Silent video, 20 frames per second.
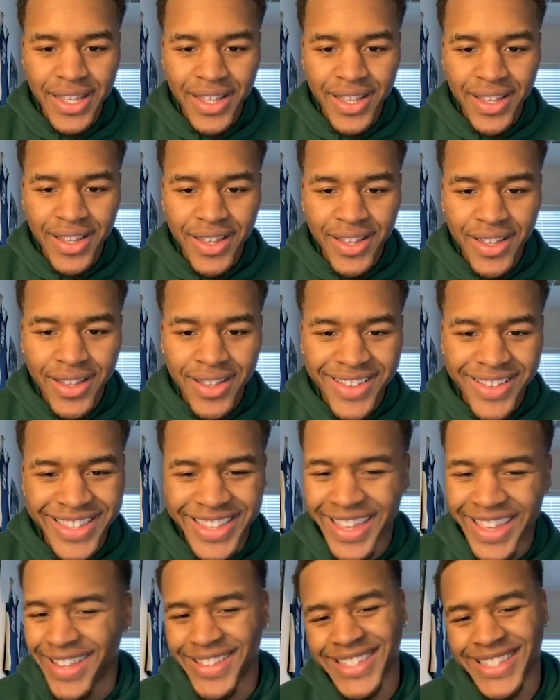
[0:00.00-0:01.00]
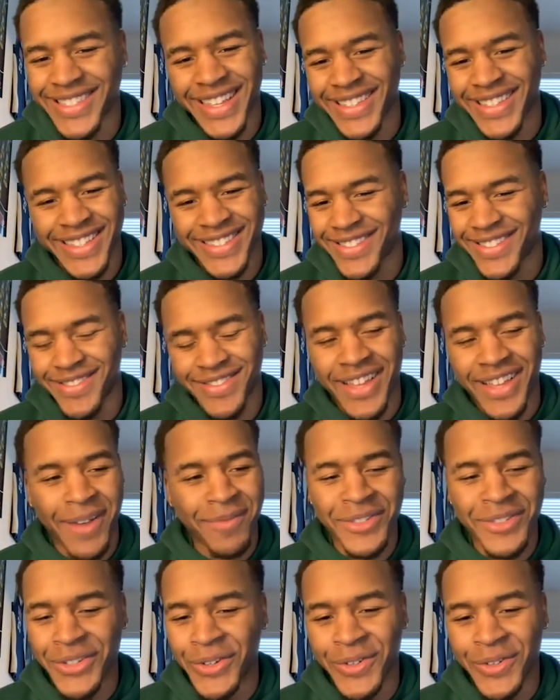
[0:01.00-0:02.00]
Yeah, that's top
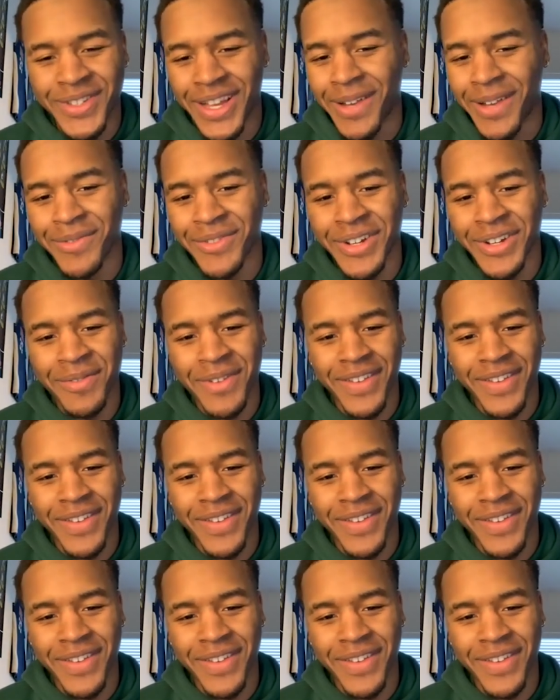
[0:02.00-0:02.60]
2, top 3 maybe.